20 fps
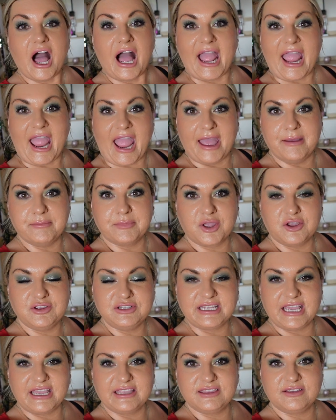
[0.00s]
I am
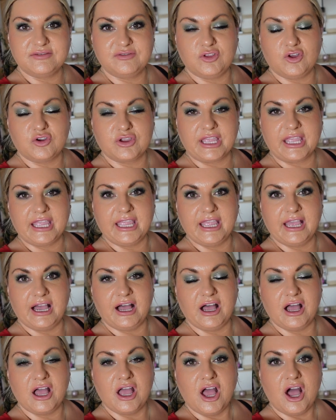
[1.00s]
going to end the vlog
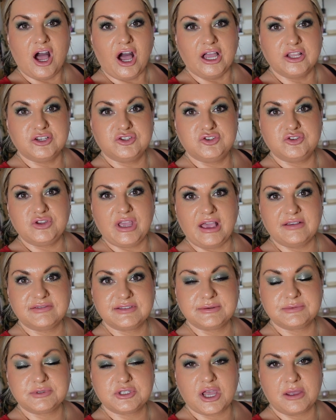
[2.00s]
here. I do have
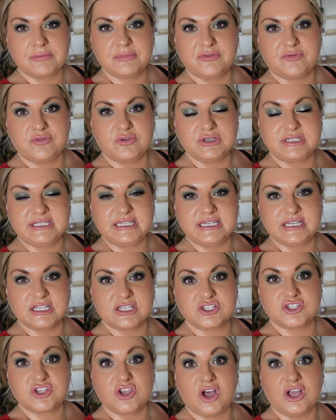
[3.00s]
some time before
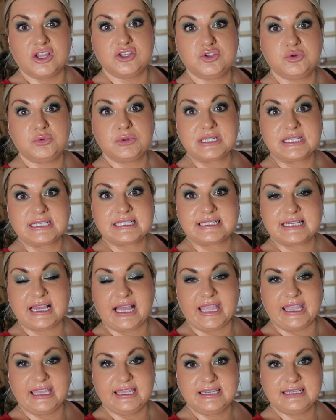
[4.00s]
dinner, so I do want to
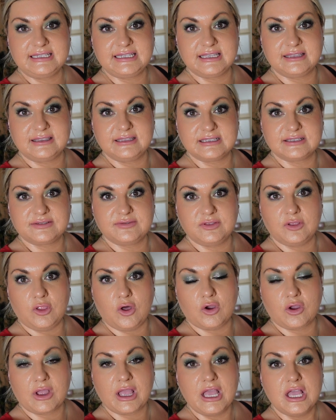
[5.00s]
start editing this
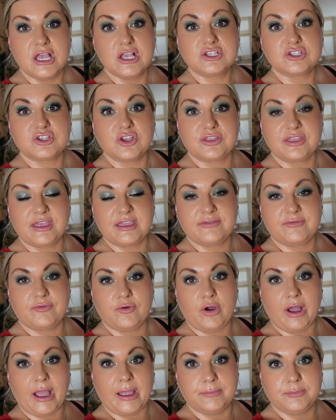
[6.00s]
vlog. So
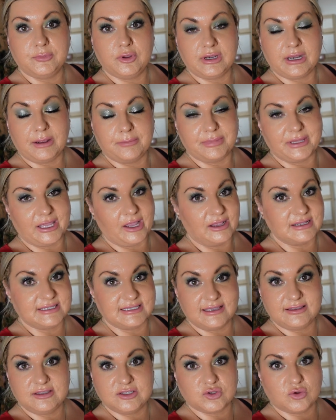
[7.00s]
therefore, I am not up late. I
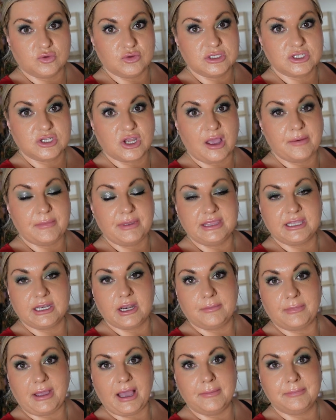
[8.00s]
say this all the time, and then
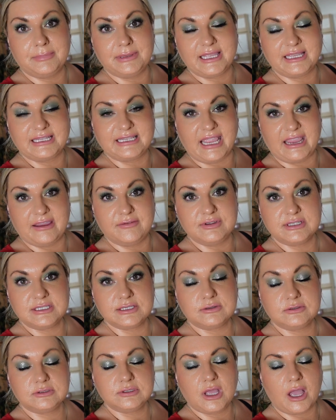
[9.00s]
I'm up late every
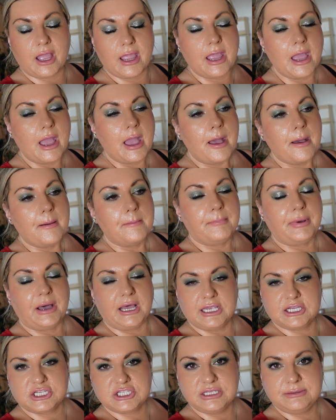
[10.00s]
single night,
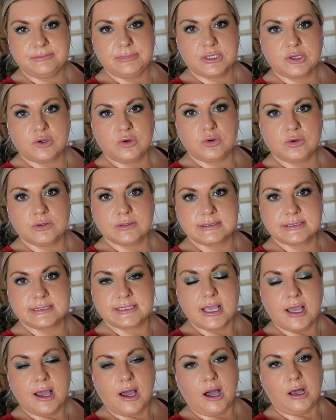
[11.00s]
partially because
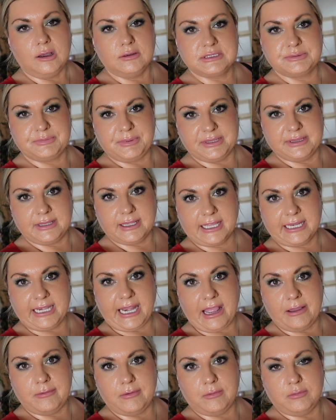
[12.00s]
I'll spend like an
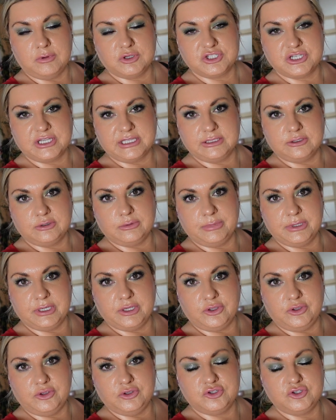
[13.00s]
hour watching a little bit
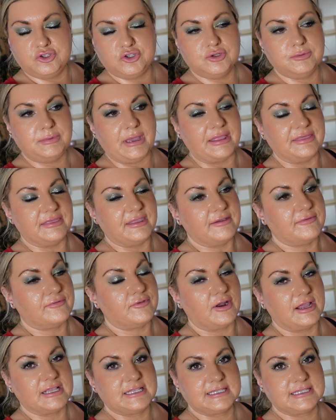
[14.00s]
of YouTube, and therefore